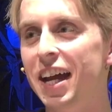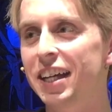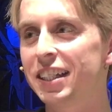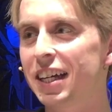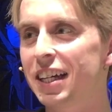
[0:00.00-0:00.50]
I,
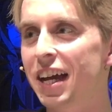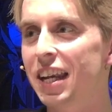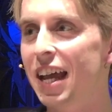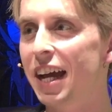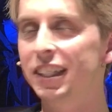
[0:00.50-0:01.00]
I, I
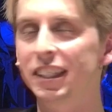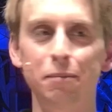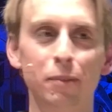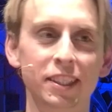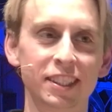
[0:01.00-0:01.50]
liked
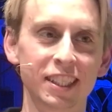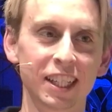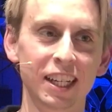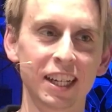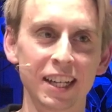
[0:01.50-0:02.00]
it, but
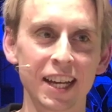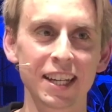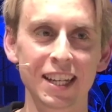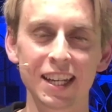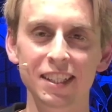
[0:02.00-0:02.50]
uh, I
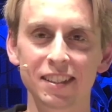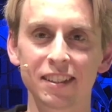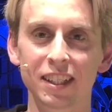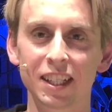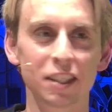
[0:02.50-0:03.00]
had less
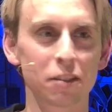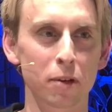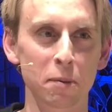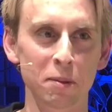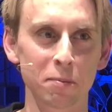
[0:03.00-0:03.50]
uh, less
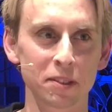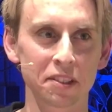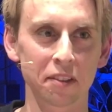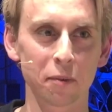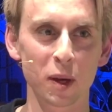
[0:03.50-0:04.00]

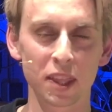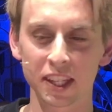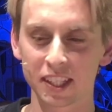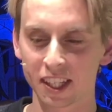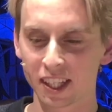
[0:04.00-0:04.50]
problems with it.